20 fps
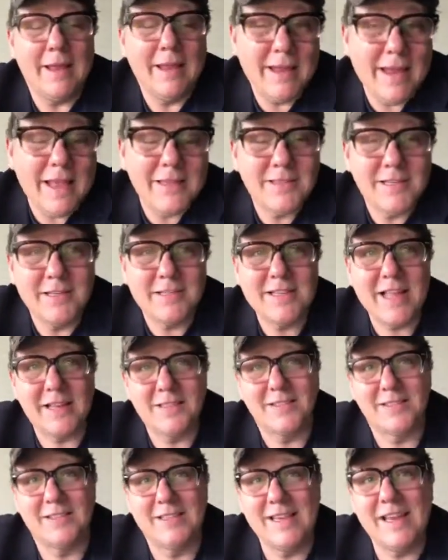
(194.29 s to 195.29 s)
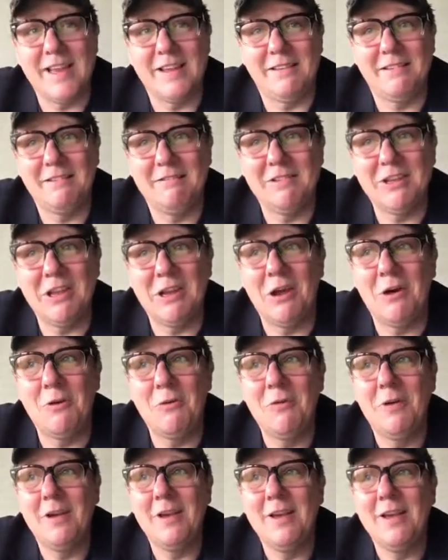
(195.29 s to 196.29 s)
in essence, that's sin,
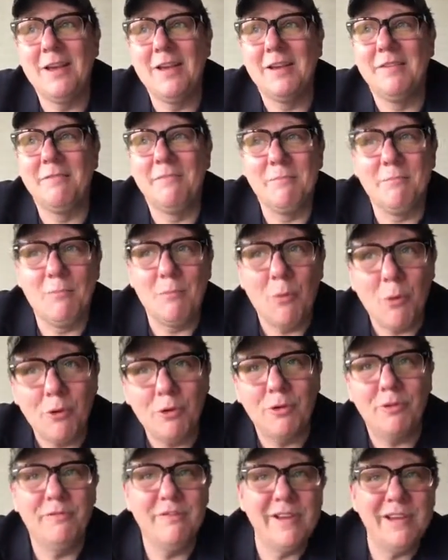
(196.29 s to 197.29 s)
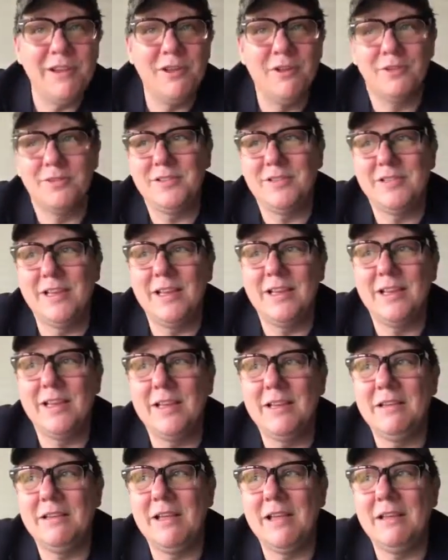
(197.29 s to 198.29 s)
mortal venial
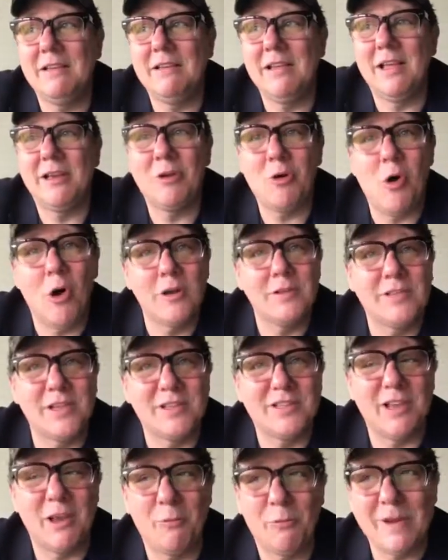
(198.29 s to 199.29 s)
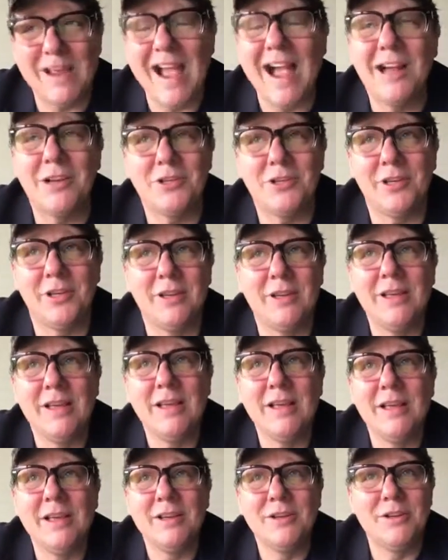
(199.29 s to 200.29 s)
sin. It causes a reaction
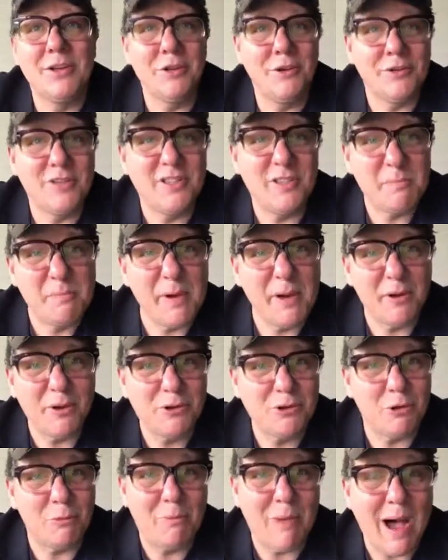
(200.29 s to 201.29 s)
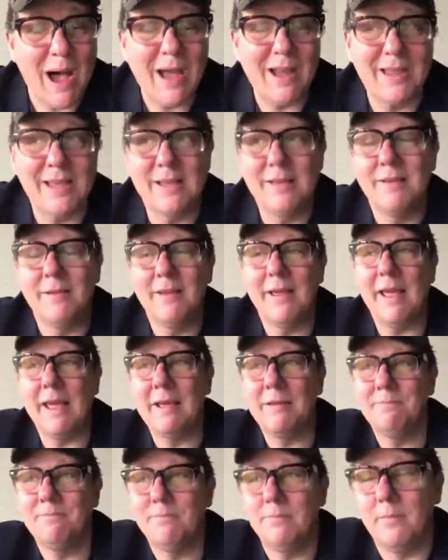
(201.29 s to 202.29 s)
to your spiritual body.
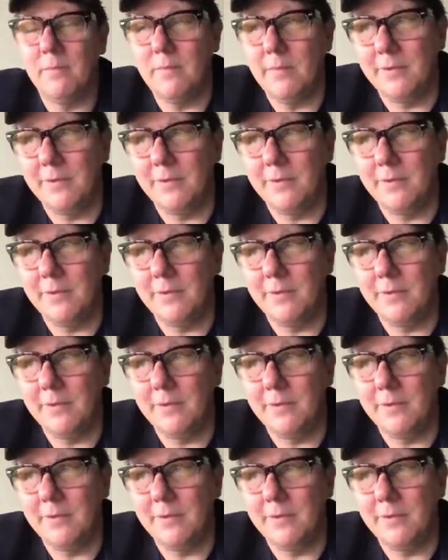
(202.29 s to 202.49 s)
And